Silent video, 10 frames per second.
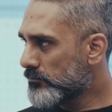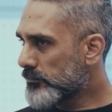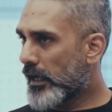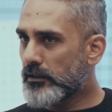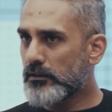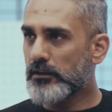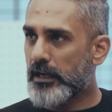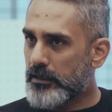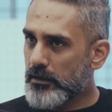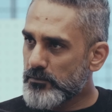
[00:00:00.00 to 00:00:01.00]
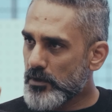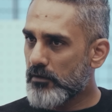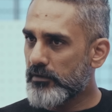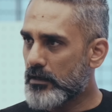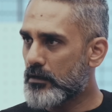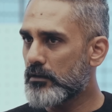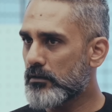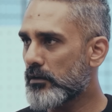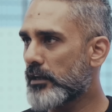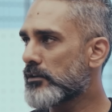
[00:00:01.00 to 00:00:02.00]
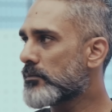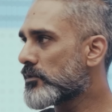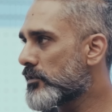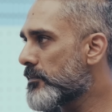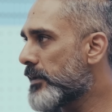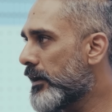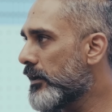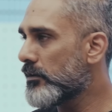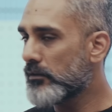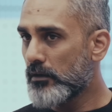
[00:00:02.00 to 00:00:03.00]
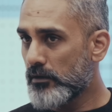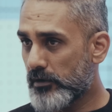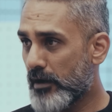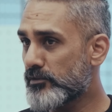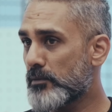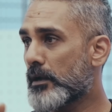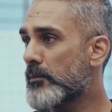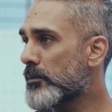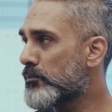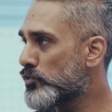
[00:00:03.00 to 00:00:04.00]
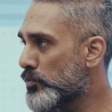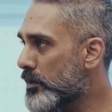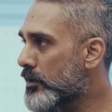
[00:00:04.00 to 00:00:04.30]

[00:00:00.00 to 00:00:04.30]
And the KTMs are very clear in terms of their branding. Triumphs are becoming super